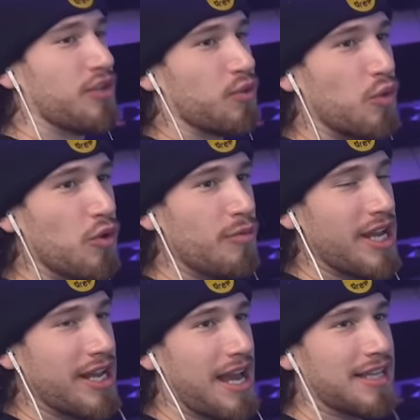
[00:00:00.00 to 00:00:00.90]

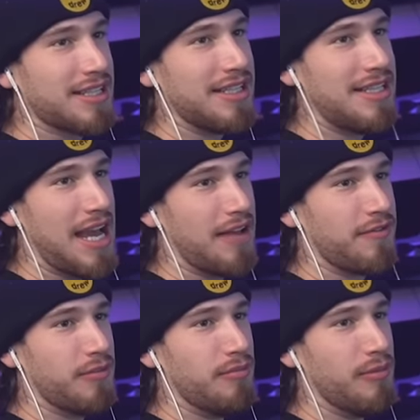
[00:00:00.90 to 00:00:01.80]
roommate asking dad
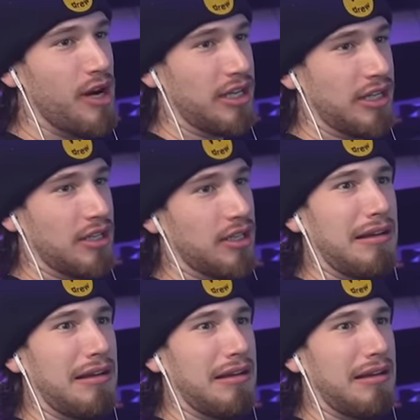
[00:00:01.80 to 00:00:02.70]
for money.
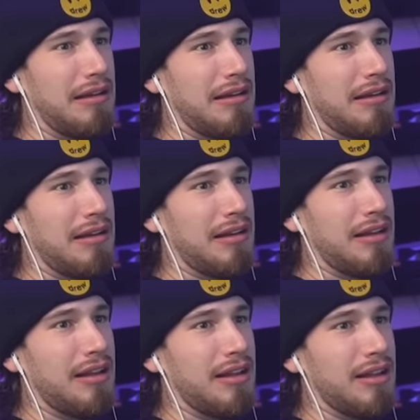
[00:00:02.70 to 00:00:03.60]
I want my
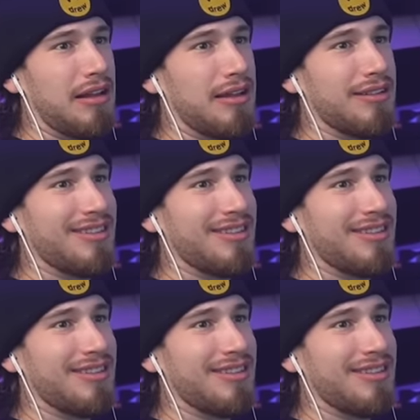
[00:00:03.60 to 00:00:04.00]
V-Bucks.